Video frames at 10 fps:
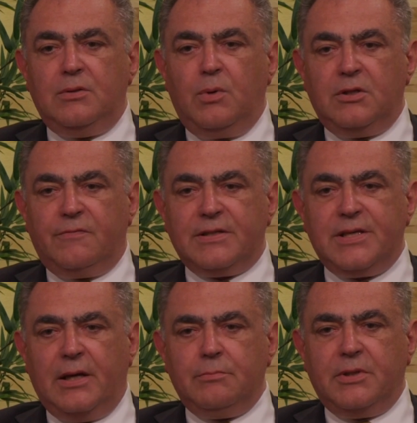one of
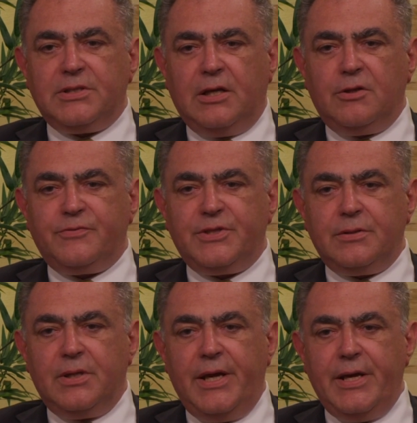Mashadov's
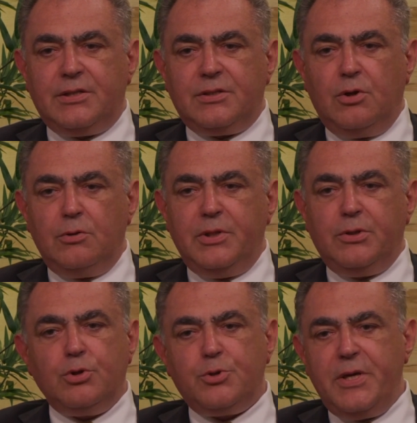aides told me,
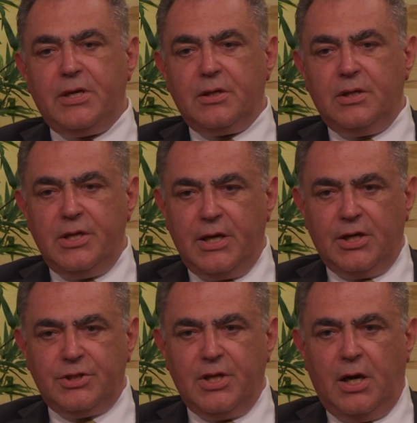don't speak in
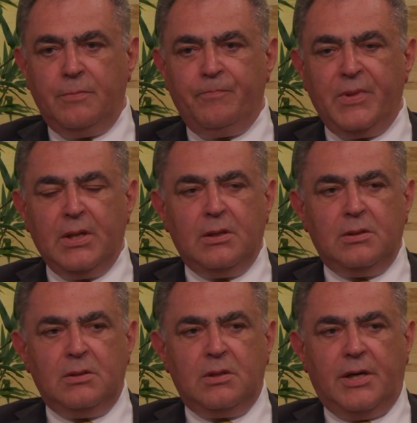English now.
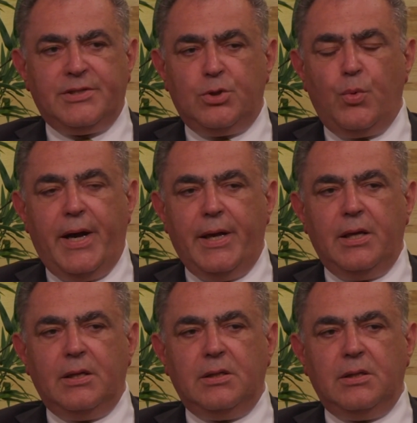I said, why?
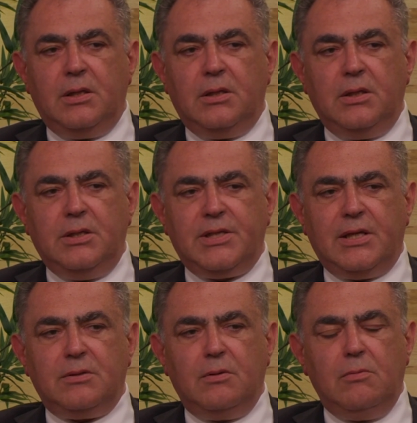He
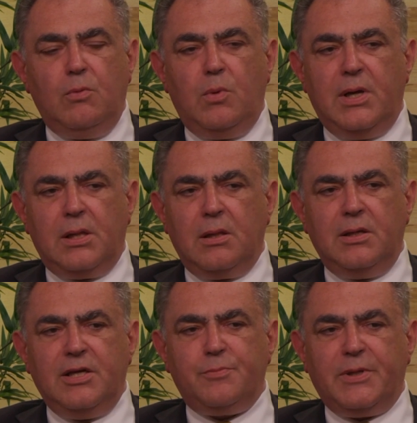said, well,
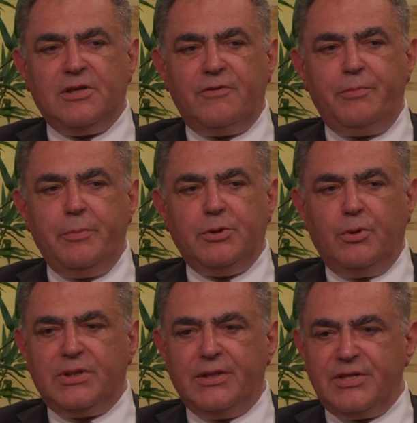it's better if people
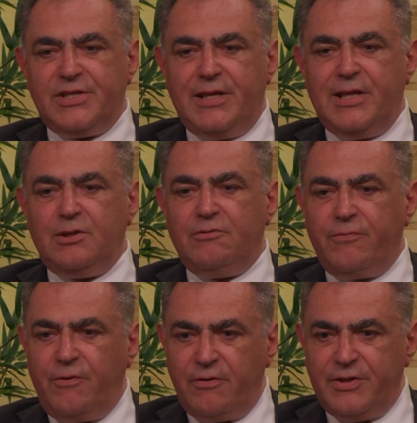don't understand that you're a
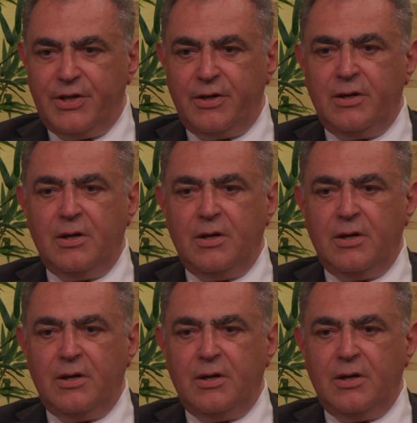foreigner